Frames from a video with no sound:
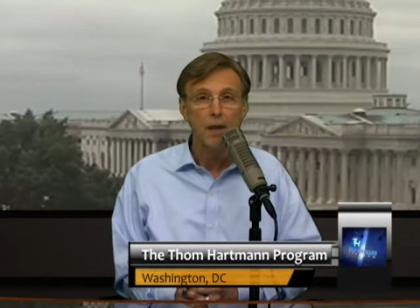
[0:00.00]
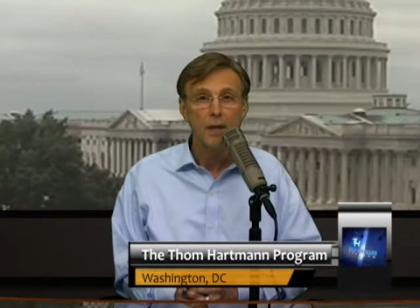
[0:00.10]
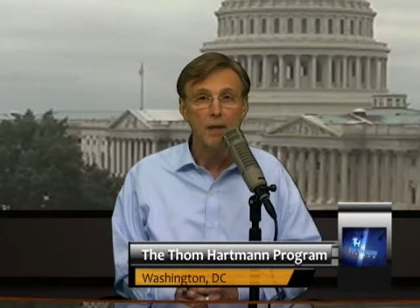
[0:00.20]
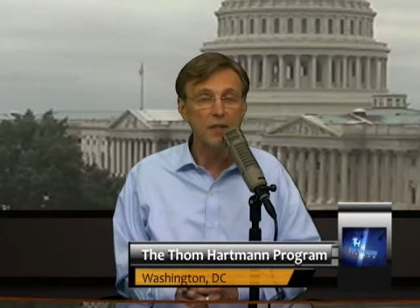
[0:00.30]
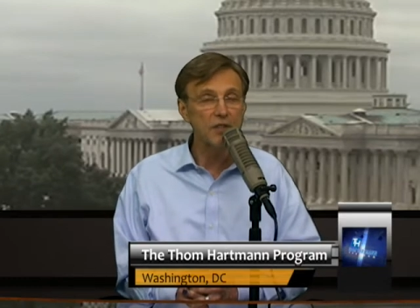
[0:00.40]

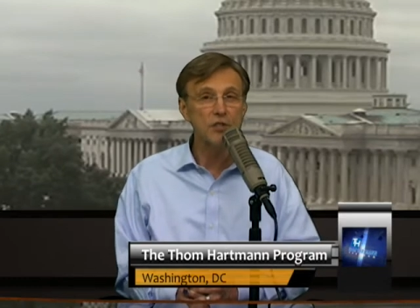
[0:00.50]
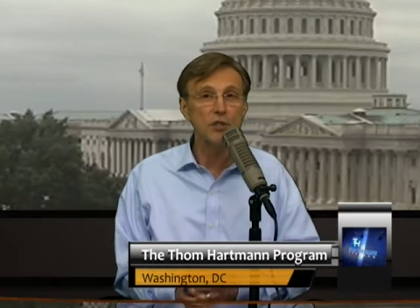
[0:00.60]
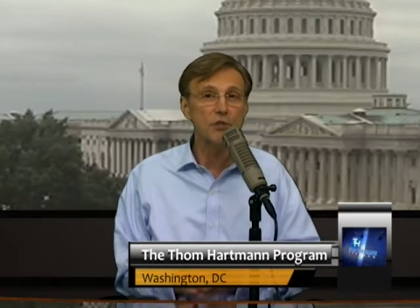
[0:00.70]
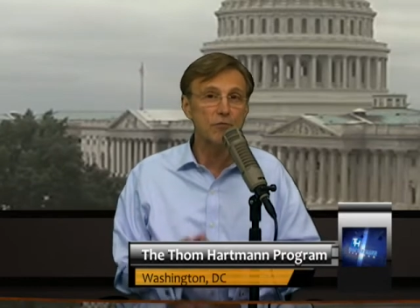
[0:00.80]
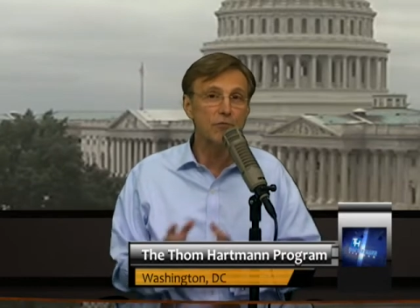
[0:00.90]
Then there's
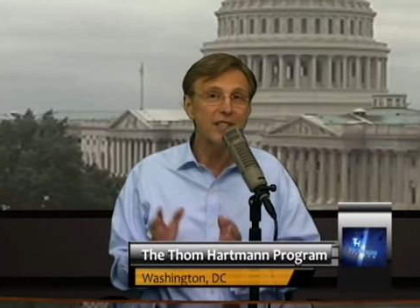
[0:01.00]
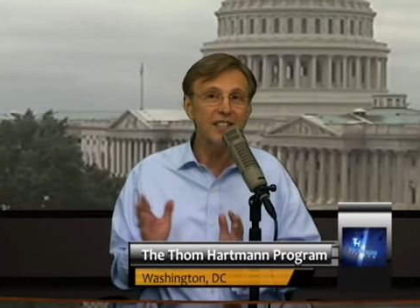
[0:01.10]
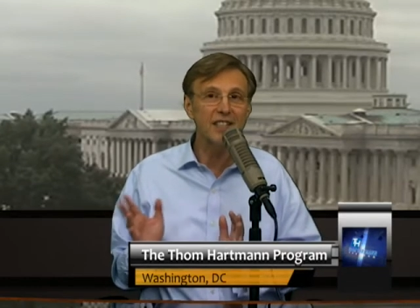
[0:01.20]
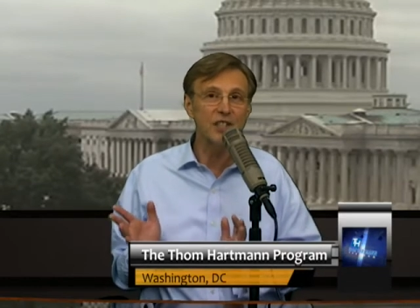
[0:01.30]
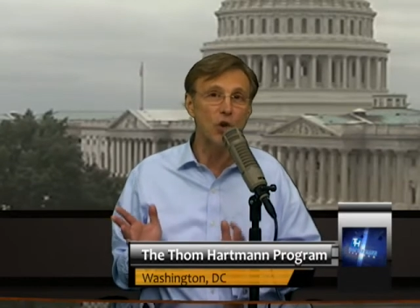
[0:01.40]
those
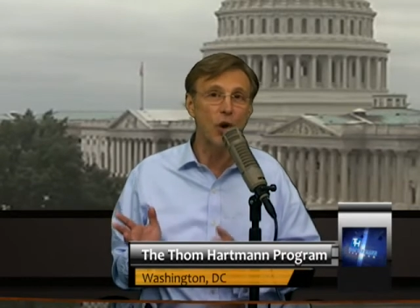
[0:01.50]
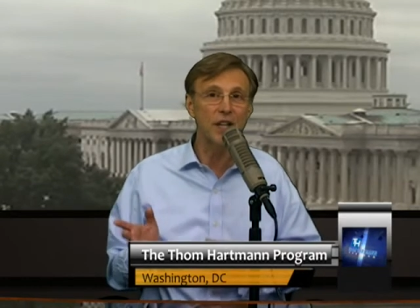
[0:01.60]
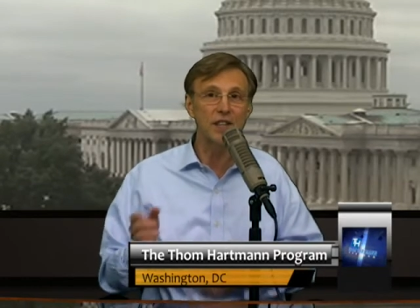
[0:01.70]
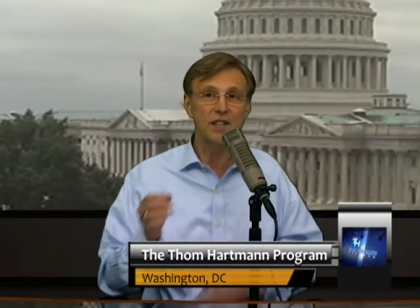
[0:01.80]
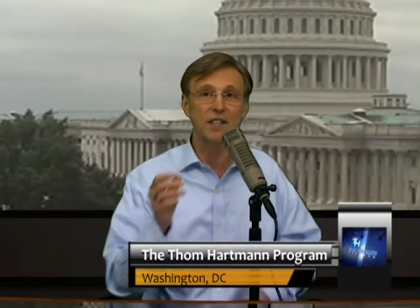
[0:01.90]
really
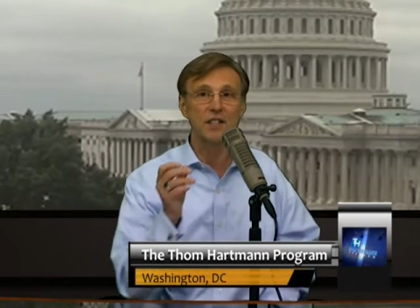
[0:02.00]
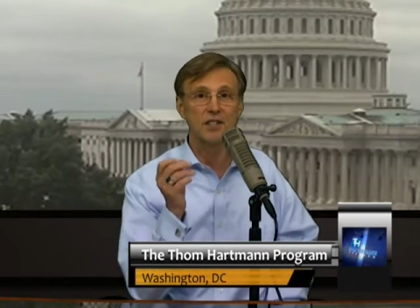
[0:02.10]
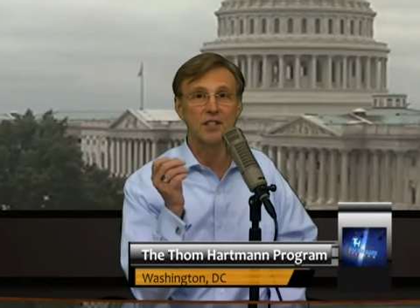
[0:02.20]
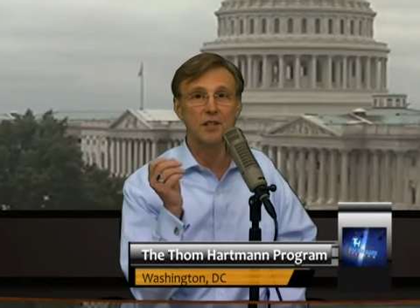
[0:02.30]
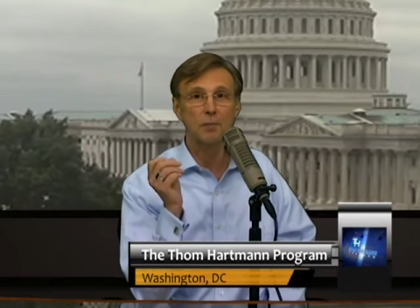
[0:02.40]
annoying
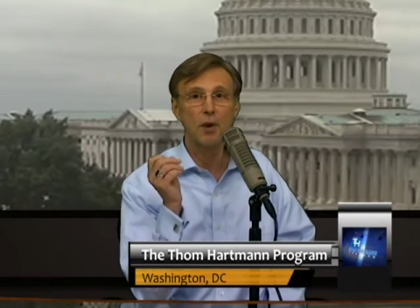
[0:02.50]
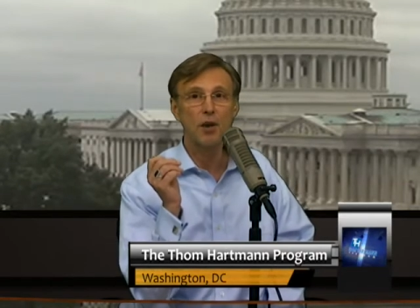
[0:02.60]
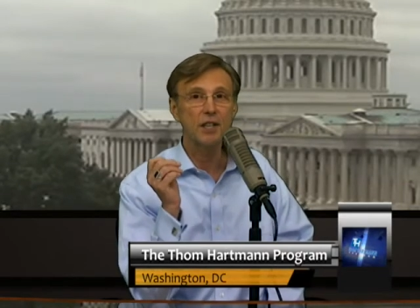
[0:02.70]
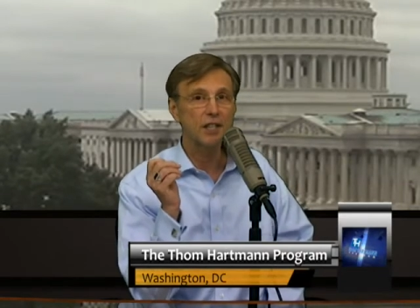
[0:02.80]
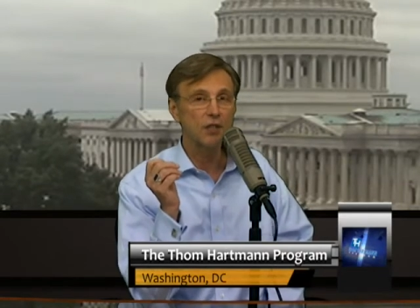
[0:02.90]
things, you know,
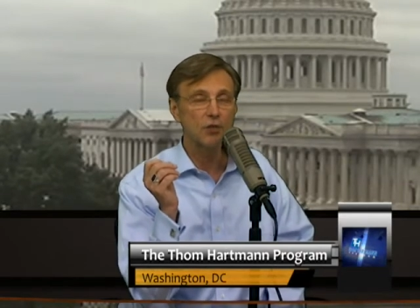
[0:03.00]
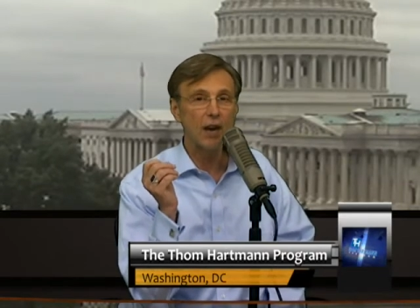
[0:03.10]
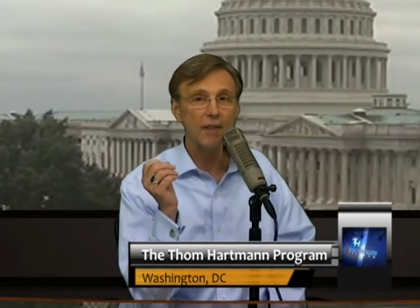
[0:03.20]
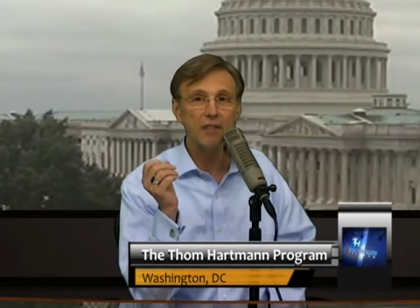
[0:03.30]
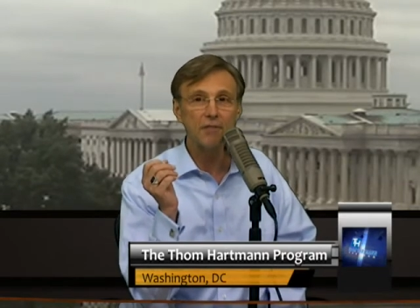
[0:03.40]
parking and
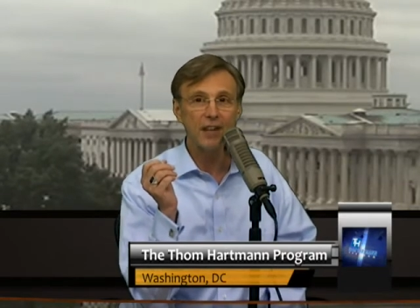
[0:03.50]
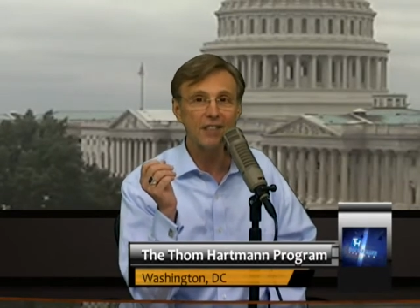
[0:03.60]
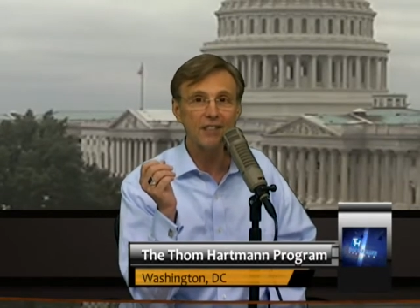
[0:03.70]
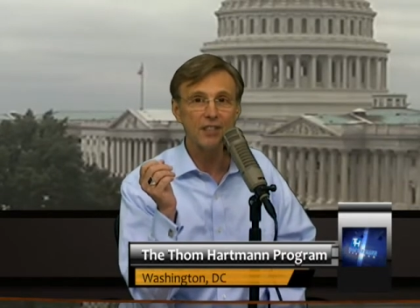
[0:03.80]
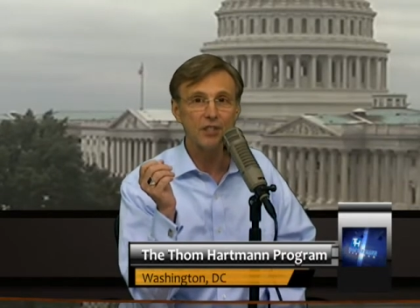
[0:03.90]
driving
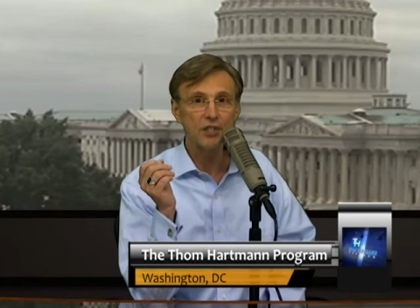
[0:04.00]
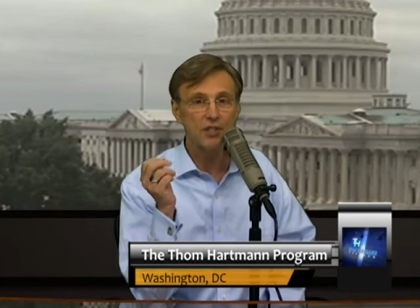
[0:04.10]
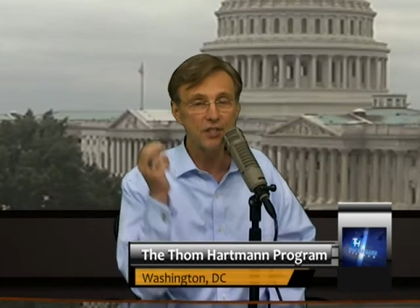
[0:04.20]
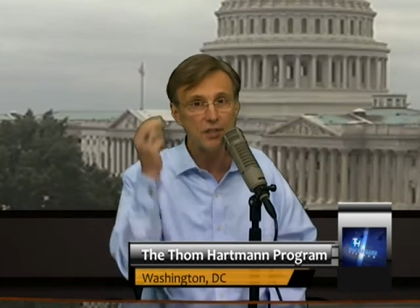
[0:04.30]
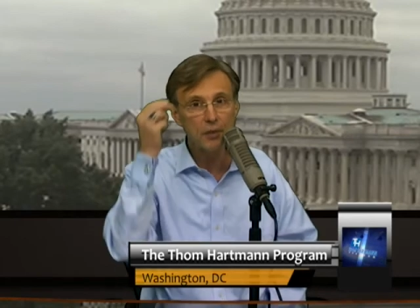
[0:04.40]

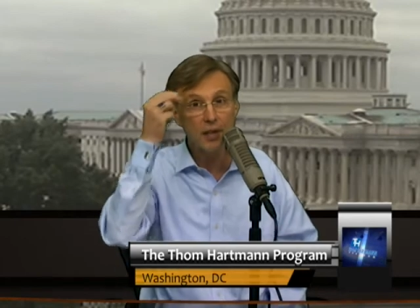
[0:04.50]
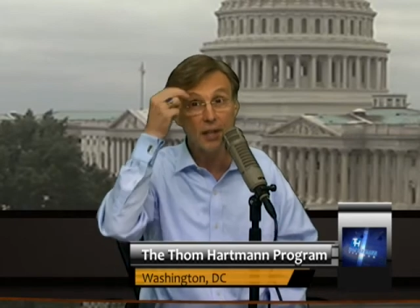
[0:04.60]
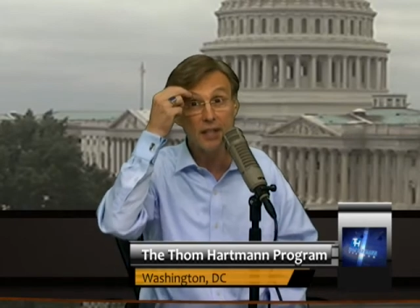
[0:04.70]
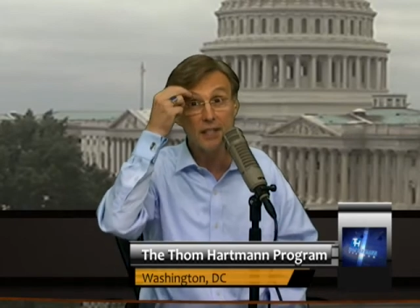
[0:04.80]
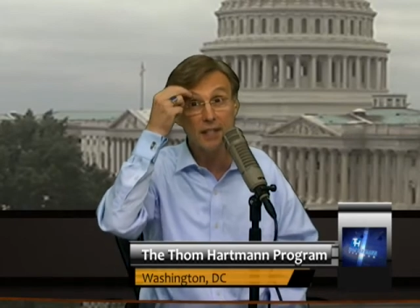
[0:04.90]
violations that we all
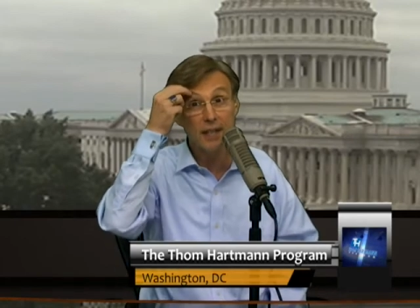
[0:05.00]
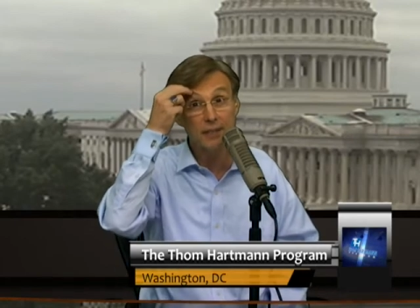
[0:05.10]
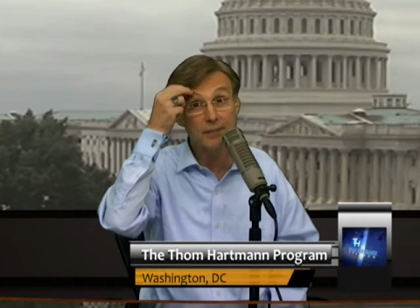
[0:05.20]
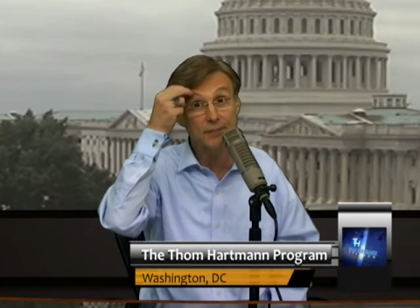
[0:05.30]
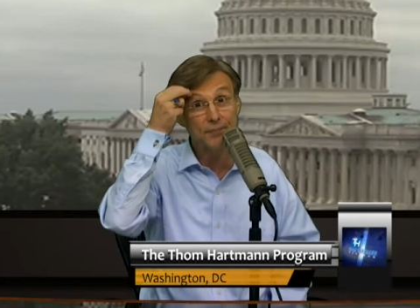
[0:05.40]
hate to
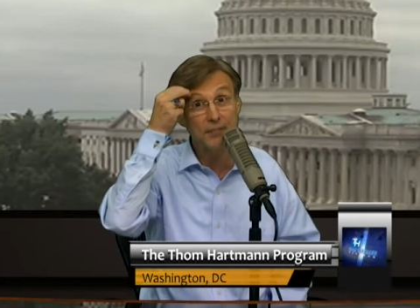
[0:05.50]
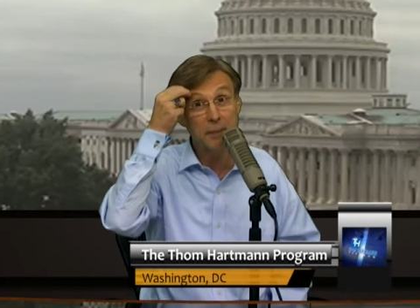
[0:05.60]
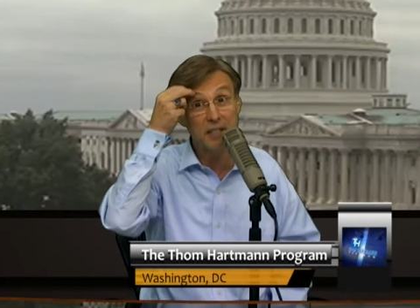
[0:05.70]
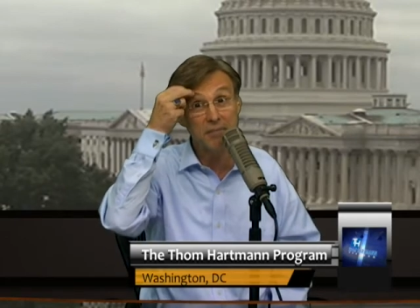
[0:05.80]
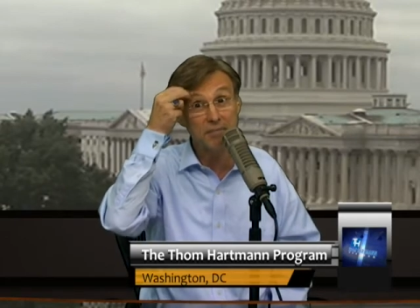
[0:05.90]
get. I
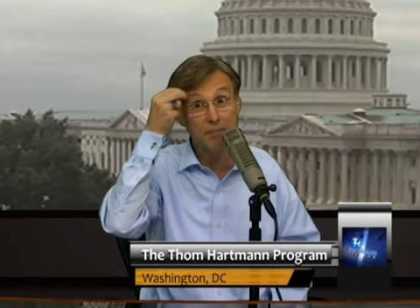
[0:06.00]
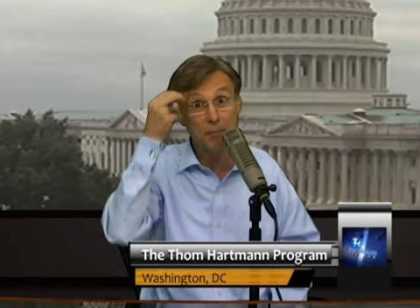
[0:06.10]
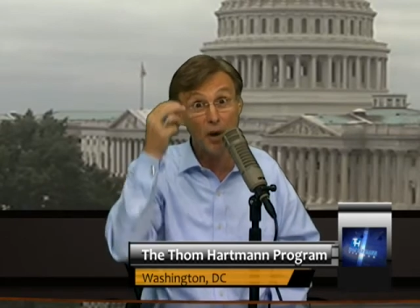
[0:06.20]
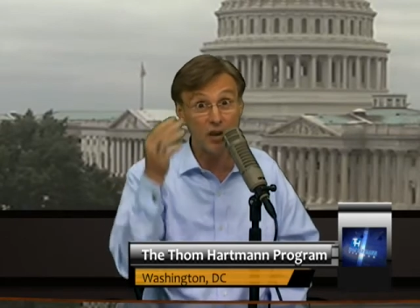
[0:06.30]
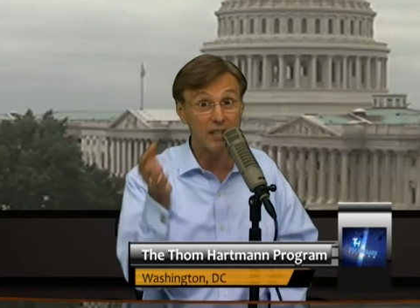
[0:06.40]
mean,
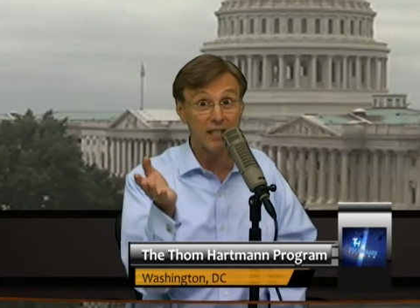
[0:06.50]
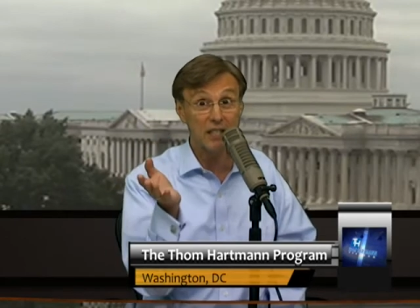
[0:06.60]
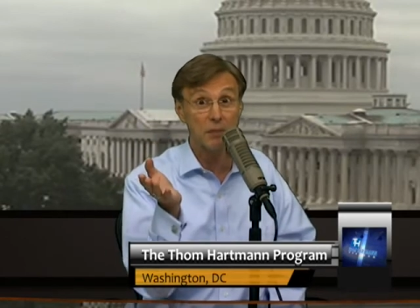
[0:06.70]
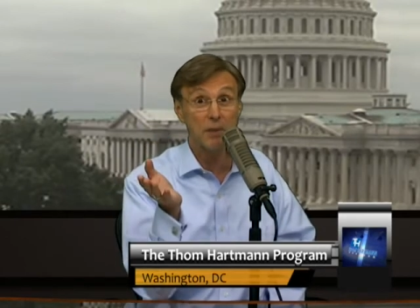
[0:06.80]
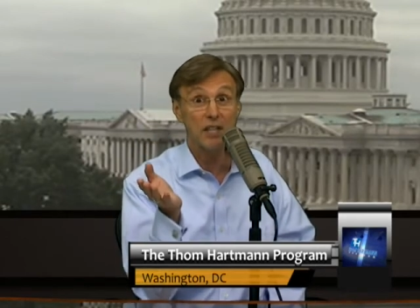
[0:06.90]
parking in
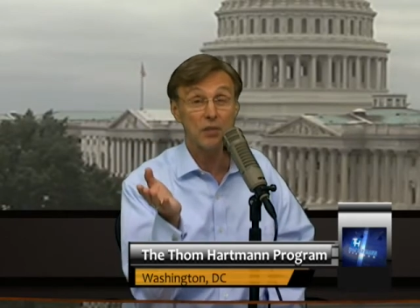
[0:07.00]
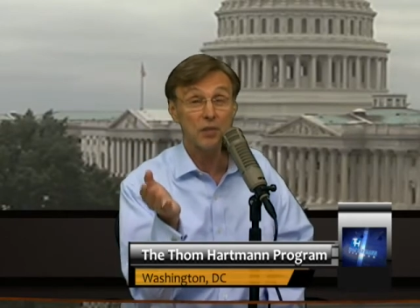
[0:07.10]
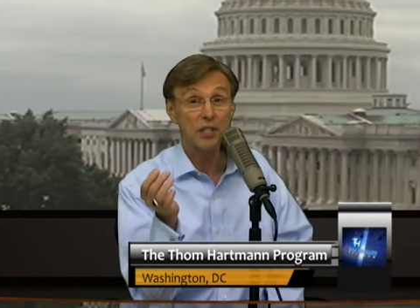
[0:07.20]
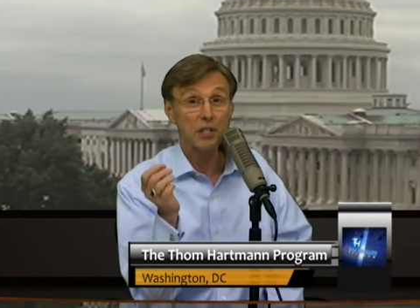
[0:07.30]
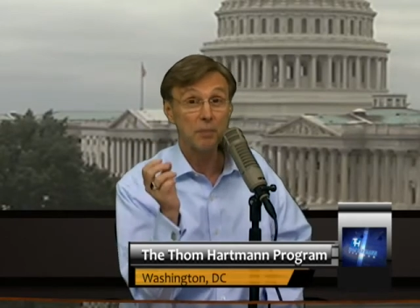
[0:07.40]
a space
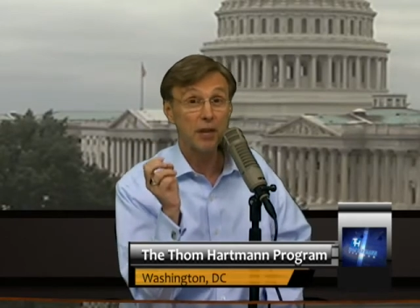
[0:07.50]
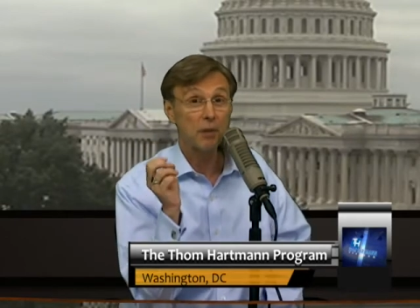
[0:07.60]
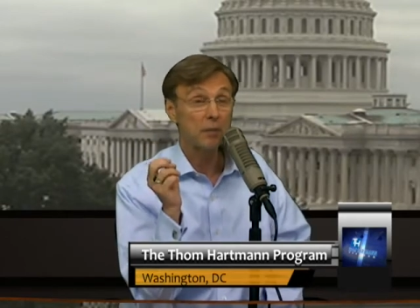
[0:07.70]
with an expired